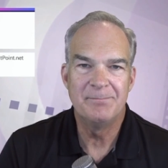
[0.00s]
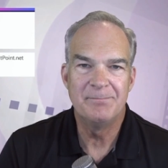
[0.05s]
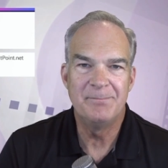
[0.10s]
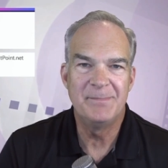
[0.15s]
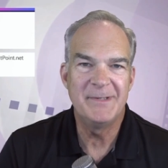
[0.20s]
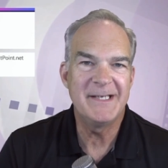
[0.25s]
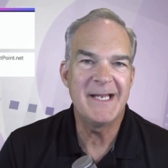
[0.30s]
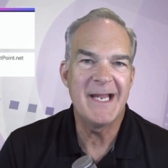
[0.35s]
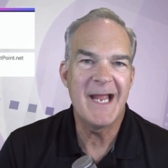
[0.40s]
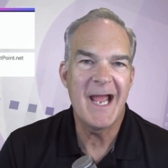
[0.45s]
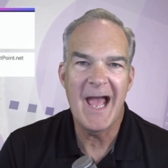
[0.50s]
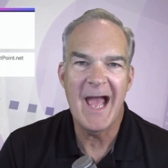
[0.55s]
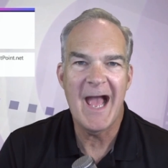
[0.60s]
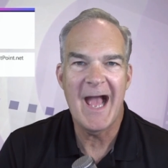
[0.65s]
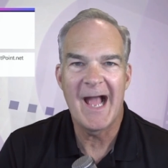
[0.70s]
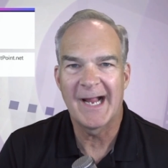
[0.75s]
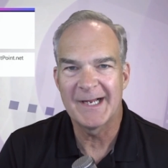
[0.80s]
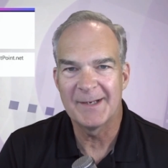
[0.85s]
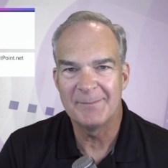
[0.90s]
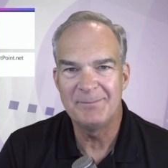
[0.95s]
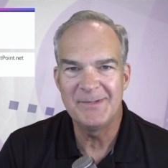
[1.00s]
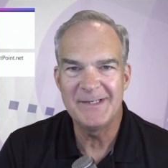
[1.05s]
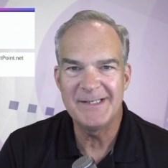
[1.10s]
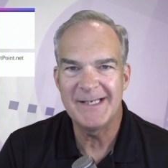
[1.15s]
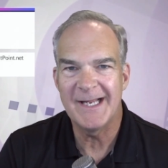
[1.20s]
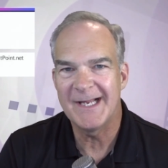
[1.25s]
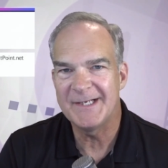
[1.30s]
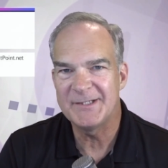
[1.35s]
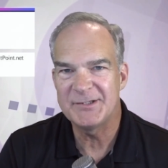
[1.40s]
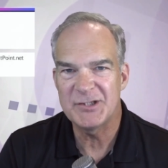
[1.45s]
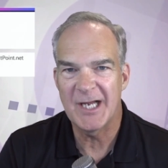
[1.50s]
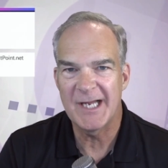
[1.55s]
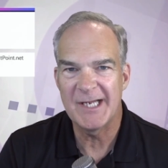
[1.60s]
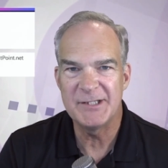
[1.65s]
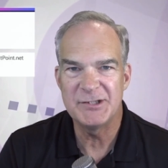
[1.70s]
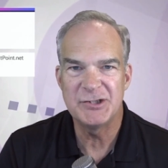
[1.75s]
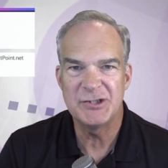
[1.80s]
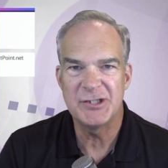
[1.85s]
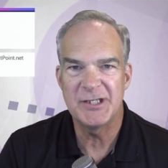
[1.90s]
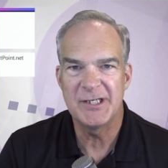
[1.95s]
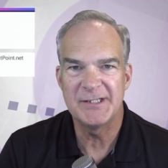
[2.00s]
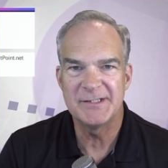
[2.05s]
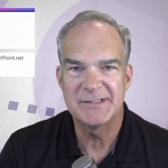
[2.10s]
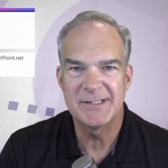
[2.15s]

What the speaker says: BHAG, BHAG.